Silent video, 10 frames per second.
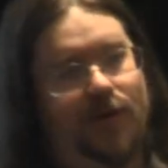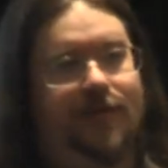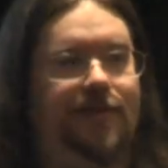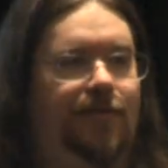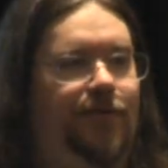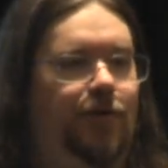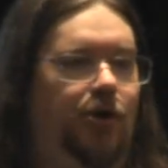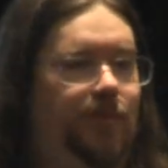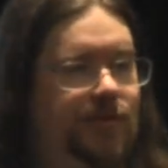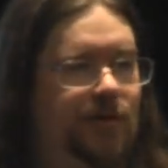there's a few
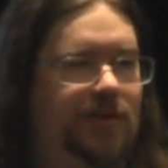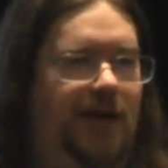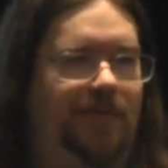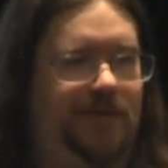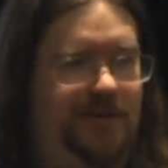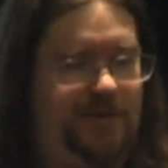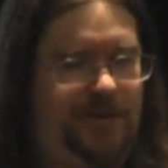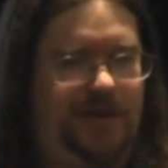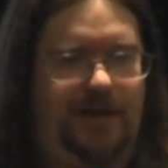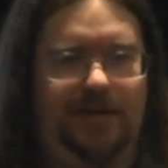open source options,
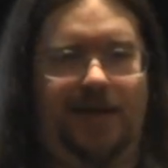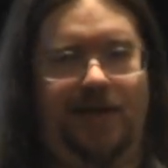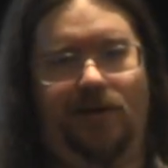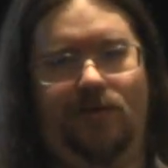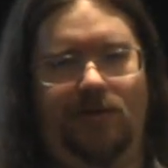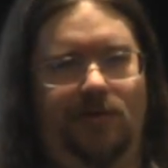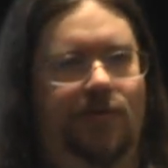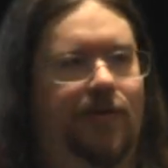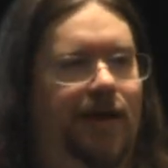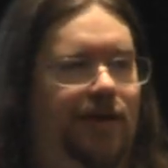which I'll take you
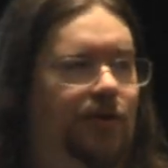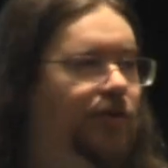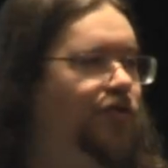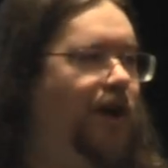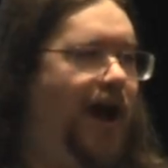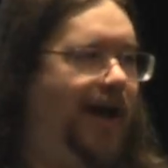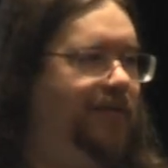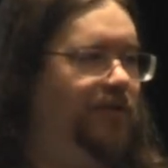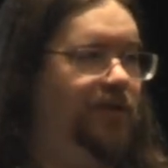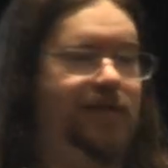through, that you can try
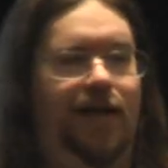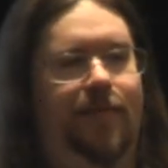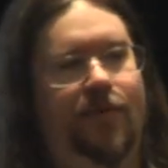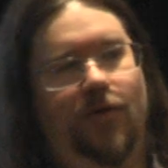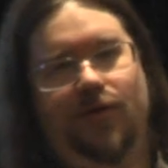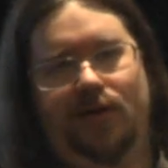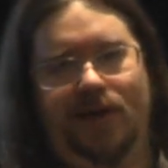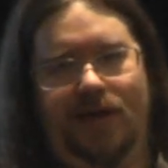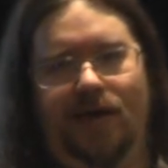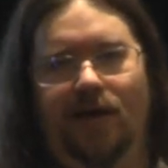so you can set up
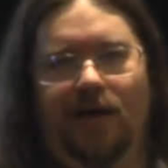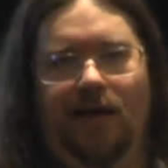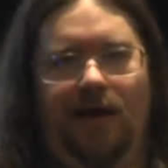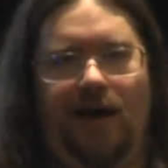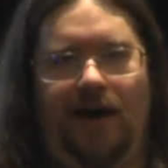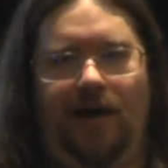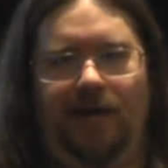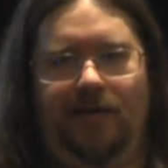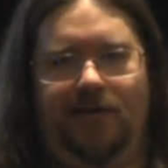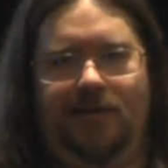locally
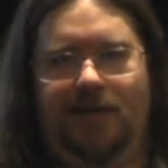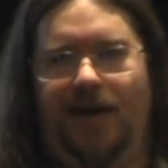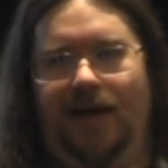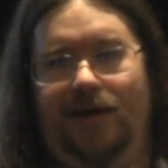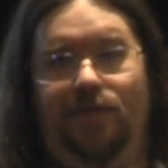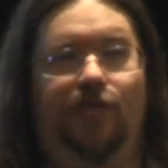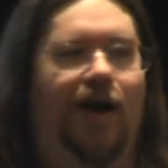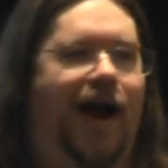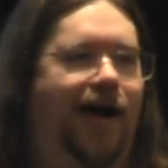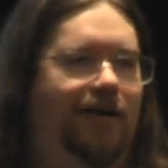to kind of give a
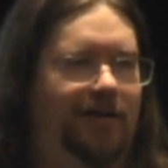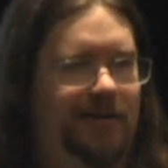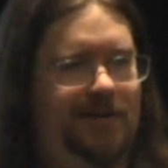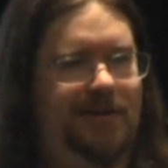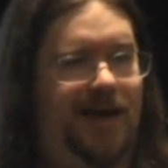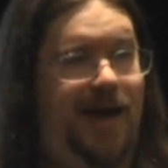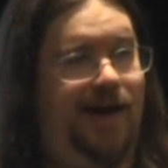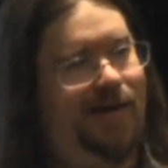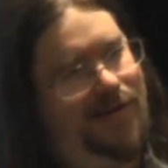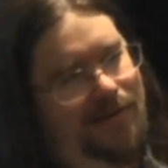trial and say,
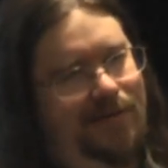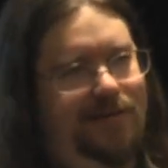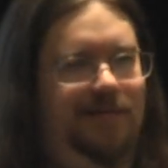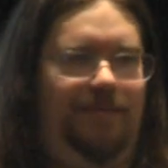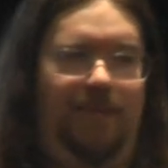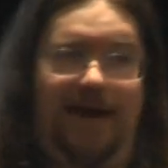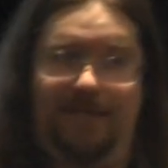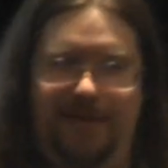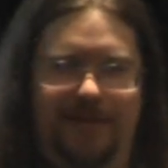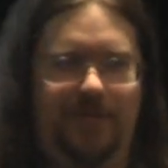hey,
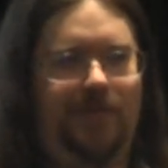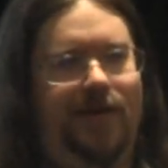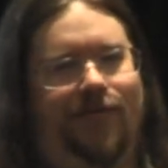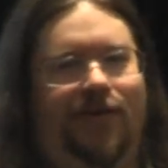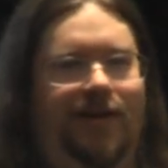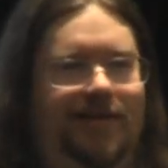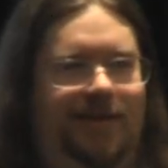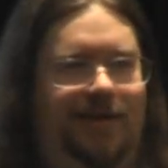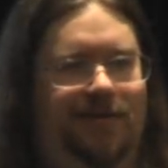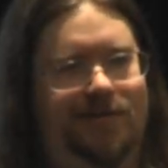maybe this would benefit us.
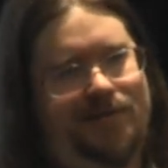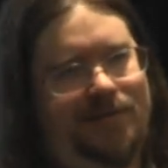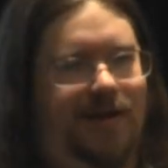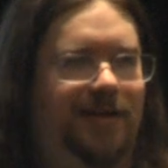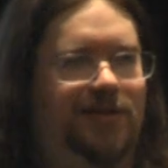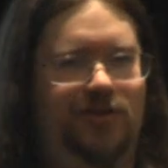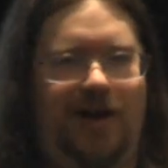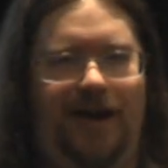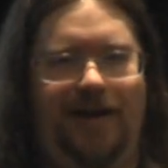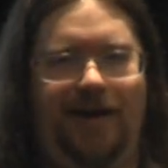Here's us
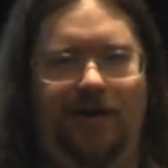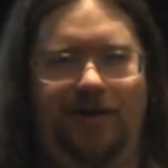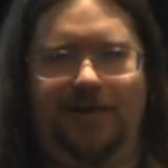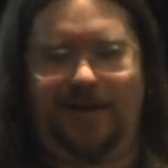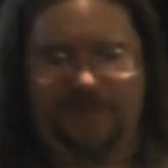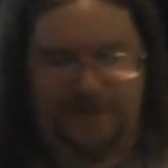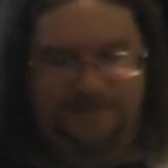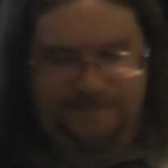trying it out ourselves.